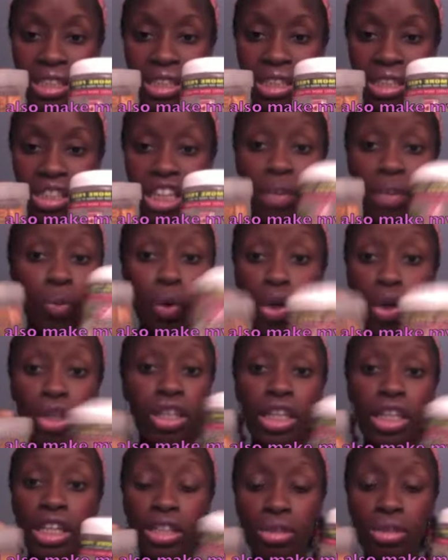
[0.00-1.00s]
They
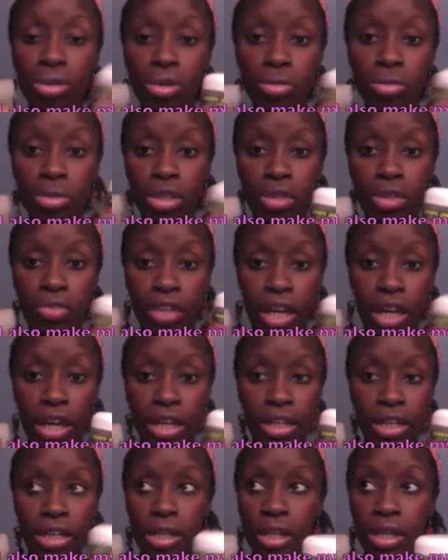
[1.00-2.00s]
work in terms of
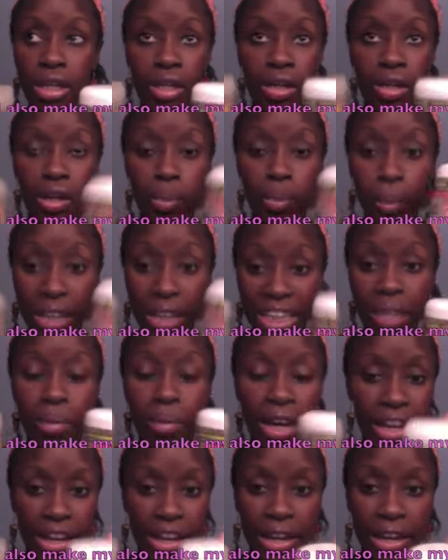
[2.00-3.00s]
like making
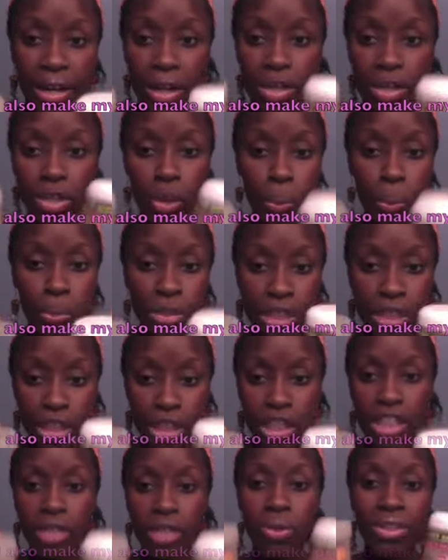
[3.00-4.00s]
my hair super
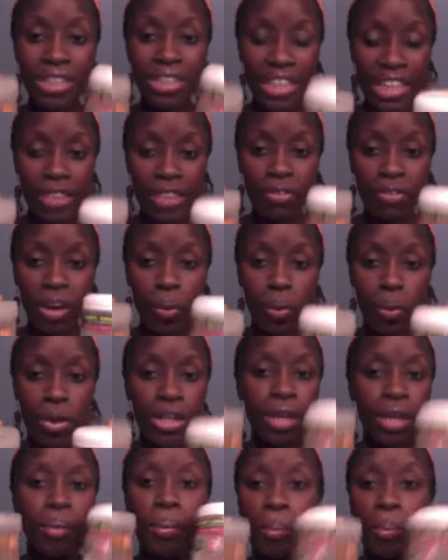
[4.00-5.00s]
sleek or neat if I want
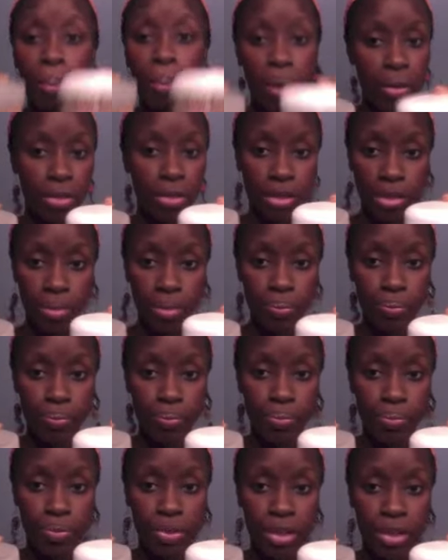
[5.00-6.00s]
it, both of them.
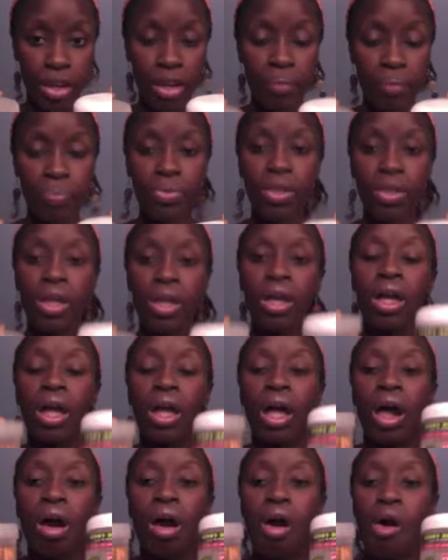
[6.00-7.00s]
Okay,
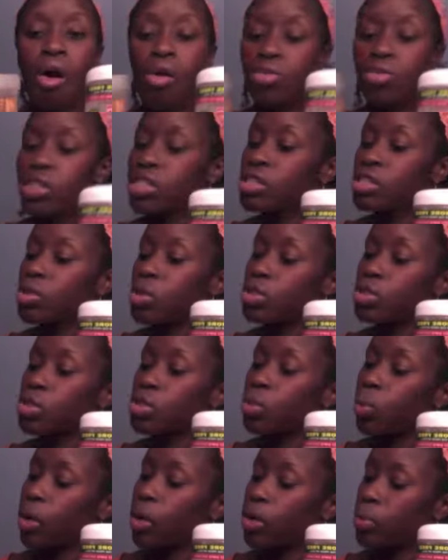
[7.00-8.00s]
this is also
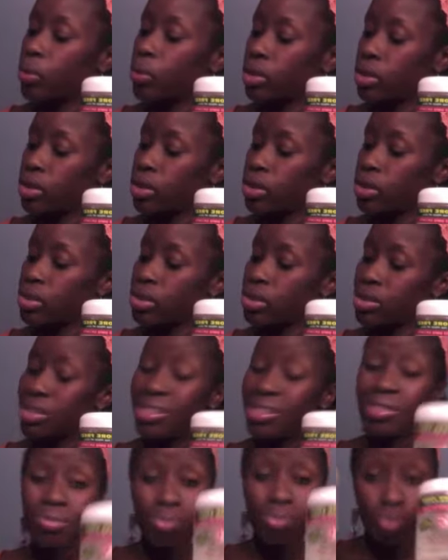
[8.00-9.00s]
the one with
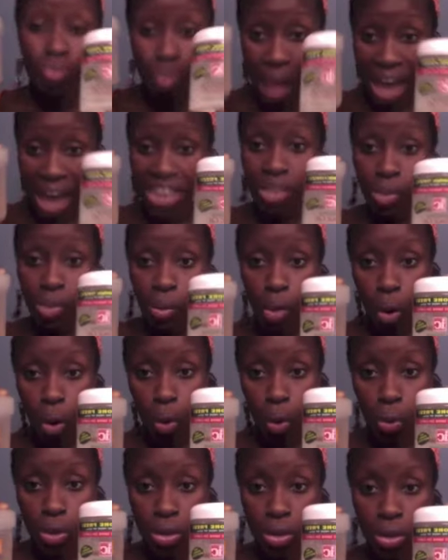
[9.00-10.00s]
maximum
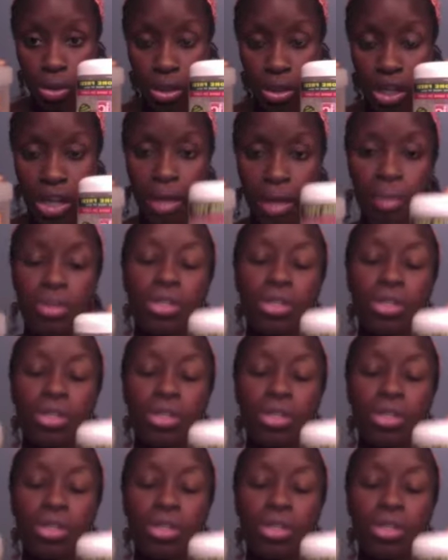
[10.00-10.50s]
hold, okay?